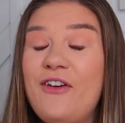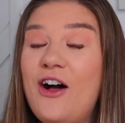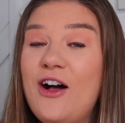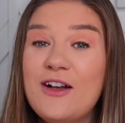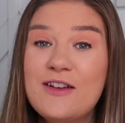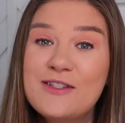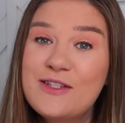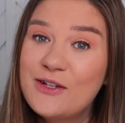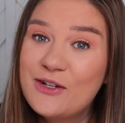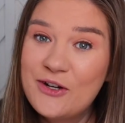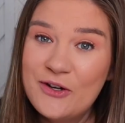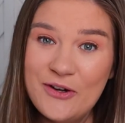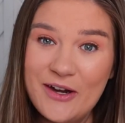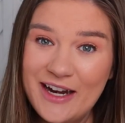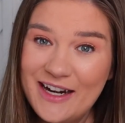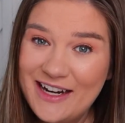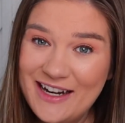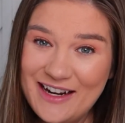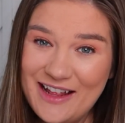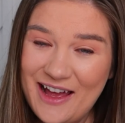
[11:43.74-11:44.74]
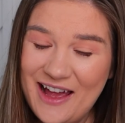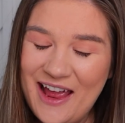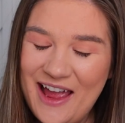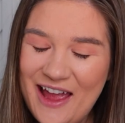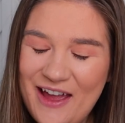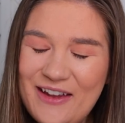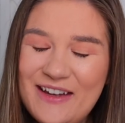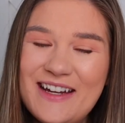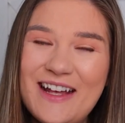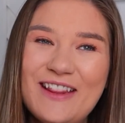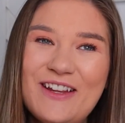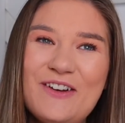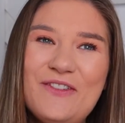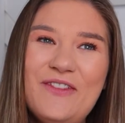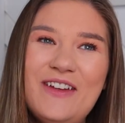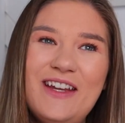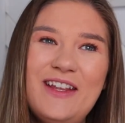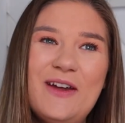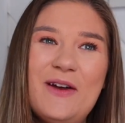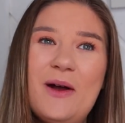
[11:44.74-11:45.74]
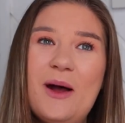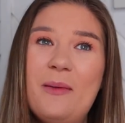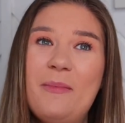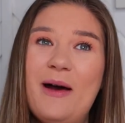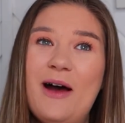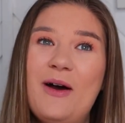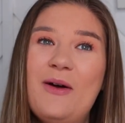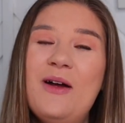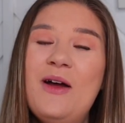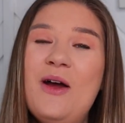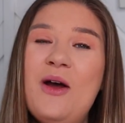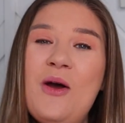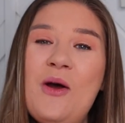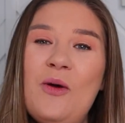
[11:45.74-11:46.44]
also created another video about